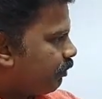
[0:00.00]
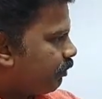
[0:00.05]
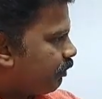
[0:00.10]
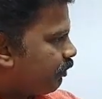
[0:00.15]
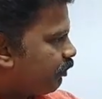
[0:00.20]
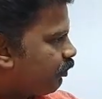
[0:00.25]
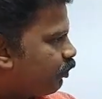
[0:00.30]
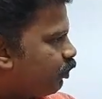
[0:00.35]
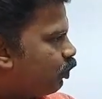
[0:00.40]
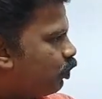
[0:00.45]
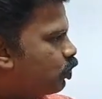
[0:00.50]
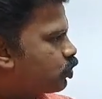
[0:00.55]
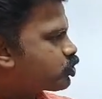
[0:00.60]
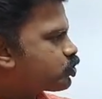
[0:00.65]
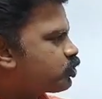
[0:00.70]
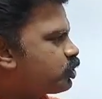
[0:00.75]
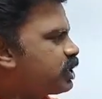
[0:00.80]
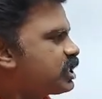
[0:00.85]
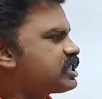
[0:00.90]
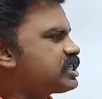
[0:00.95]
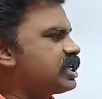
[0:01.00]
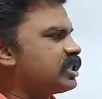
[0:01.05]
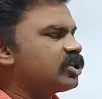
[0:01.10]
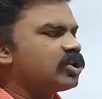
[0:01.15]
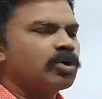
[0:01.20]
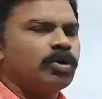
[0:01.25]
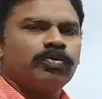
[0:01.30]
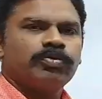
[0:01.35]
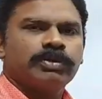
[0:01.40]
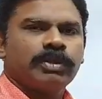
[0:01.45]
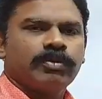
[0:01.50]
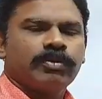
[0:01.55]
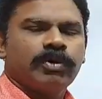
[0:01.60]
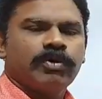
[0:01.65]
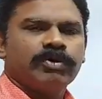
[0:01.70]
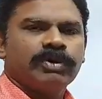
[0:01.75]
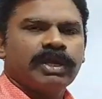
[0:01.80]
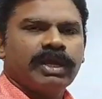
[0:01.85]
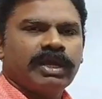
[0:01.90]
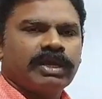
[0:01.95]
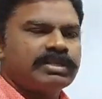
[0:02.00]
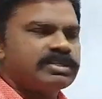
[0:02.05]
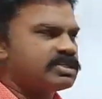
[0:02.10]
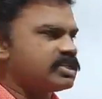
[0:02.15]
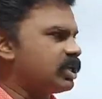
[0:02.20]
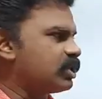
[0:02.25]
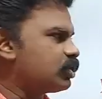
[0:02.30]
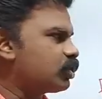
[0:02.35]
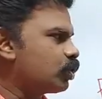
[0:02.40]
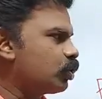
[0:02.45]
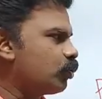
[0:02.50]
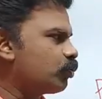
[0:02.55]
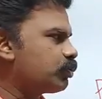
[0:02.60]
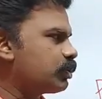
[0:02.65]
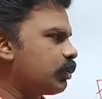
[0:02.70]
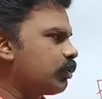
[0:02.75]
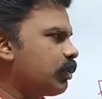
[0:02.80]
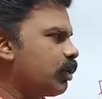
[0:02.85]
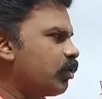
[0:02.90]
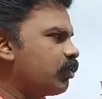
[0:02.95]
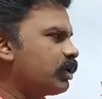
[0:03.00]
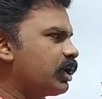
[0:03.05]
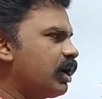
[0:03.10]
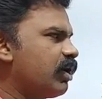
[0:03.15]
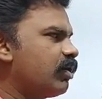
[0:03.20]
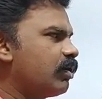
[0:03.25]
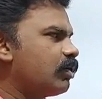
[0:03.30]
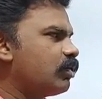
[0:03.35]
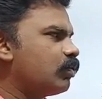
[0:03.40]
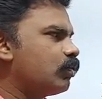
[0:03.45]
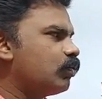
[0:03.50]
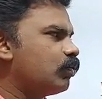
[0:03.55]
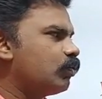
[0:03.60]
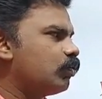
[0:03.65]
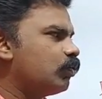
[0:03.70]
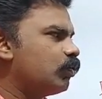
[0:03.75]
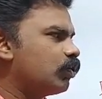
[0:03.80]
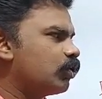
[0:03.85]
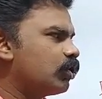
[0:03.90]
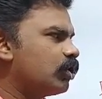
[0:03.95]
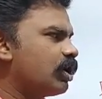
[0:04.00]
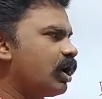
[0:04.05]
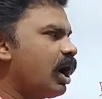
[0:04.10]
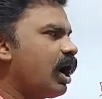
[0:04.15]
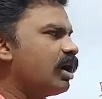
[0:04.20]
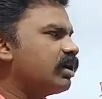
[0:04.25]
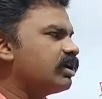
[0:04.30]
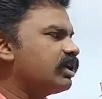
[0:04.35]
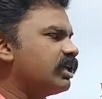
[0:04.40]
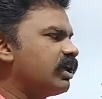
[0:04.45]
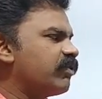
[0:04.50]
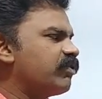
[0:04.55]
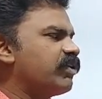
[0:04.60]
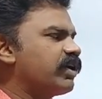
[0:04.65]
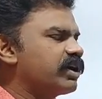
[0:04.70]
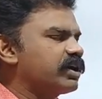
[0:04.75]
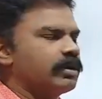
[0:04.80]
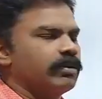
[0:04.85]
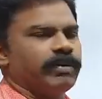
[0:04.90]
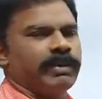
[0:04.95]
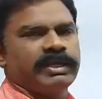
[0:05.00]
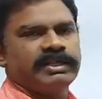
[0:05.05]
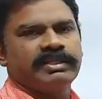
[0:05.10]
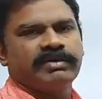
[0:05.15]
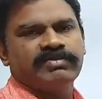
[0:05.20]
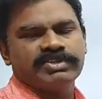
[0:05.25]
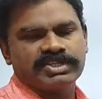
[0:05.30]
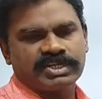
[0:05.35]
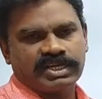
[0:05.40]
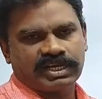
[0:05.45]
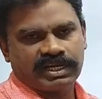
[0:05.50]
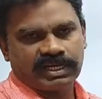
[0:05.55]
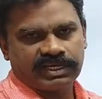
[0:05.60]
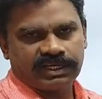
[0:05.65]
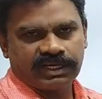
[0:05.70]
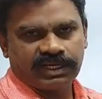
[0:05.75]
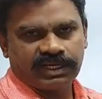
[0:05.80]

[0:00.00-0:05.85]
goes to the Chandragupta Maurya would not affect by the Vishakanya.